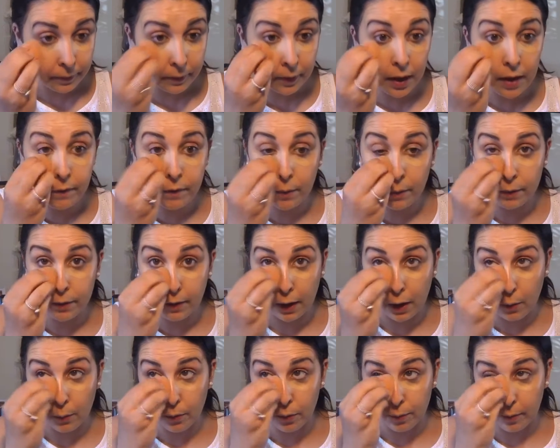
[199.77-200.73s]
either with
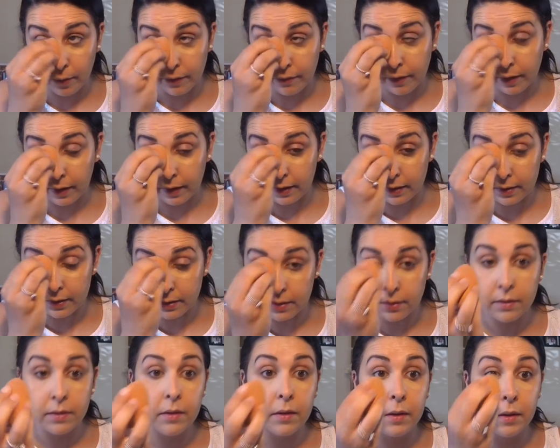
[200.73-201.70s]
that or with my fingers.
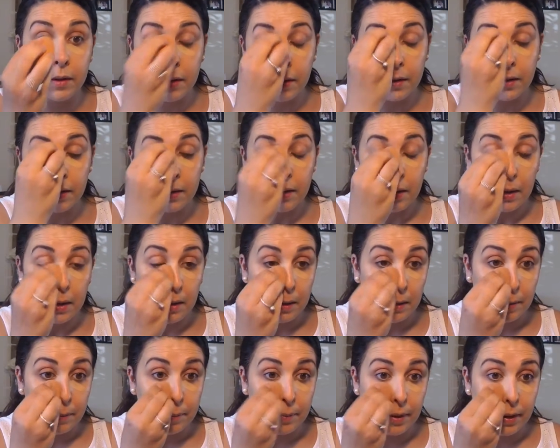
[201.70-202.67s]

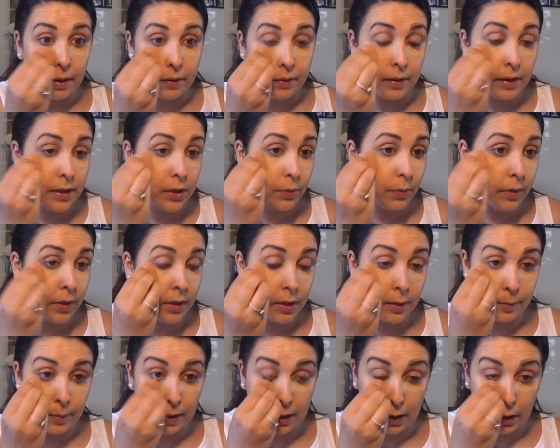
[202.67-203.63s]
But this one's a
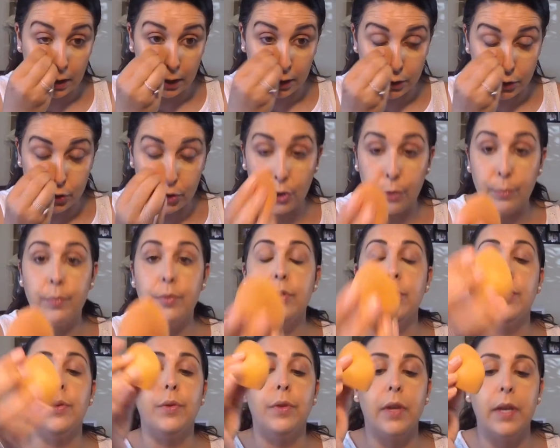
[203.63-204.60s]
bit like a dupe
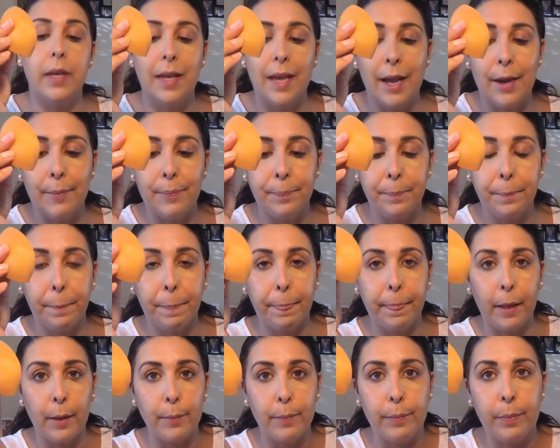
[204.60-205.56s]
to the
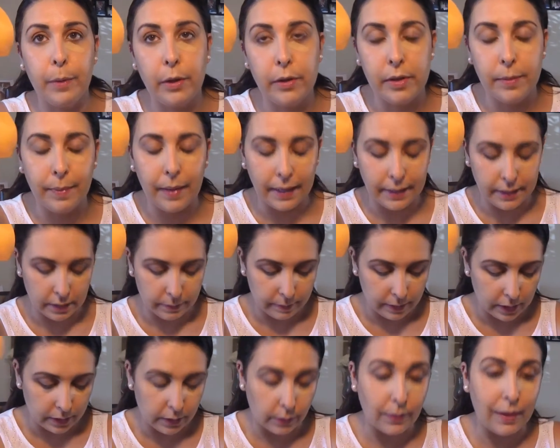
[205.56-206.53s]
beauty blender. I
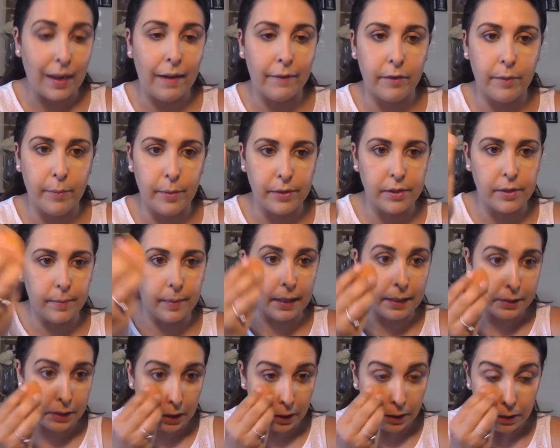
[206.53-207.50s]
mean, I don't have the beauty
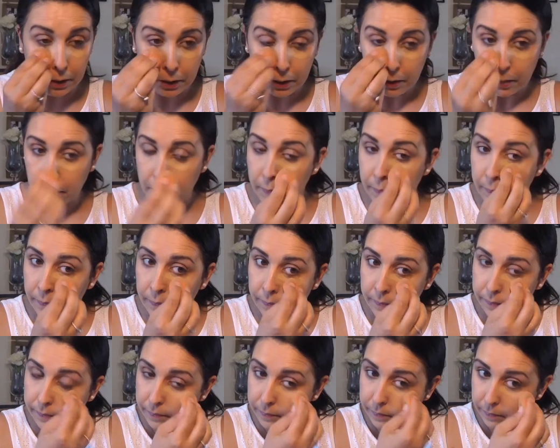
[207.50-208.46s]
blender
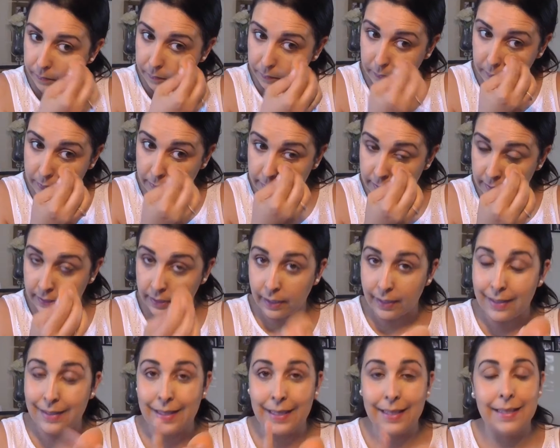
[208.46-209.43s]
because it's
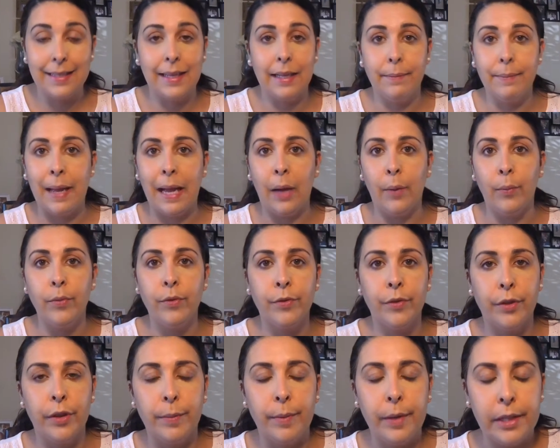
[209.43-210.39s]
like £16
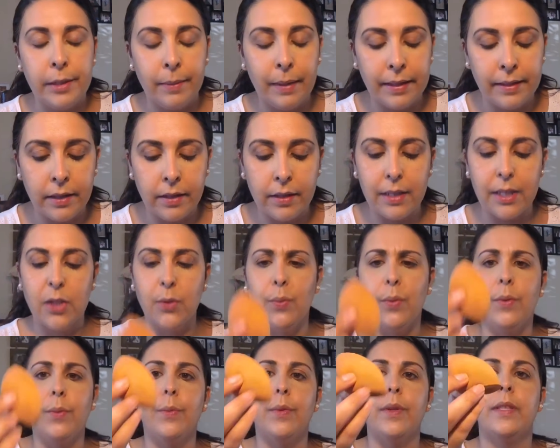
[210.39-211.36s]
for the beauty blender. This
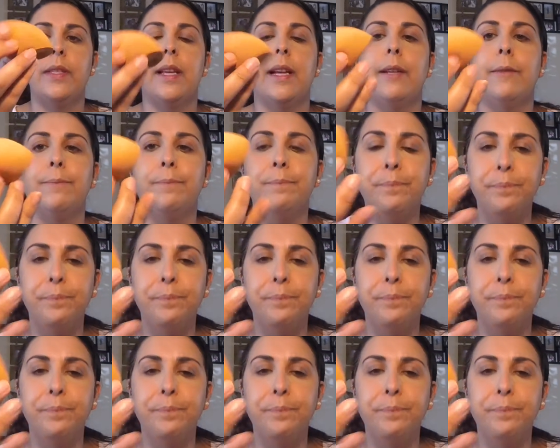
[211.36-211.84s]
one was I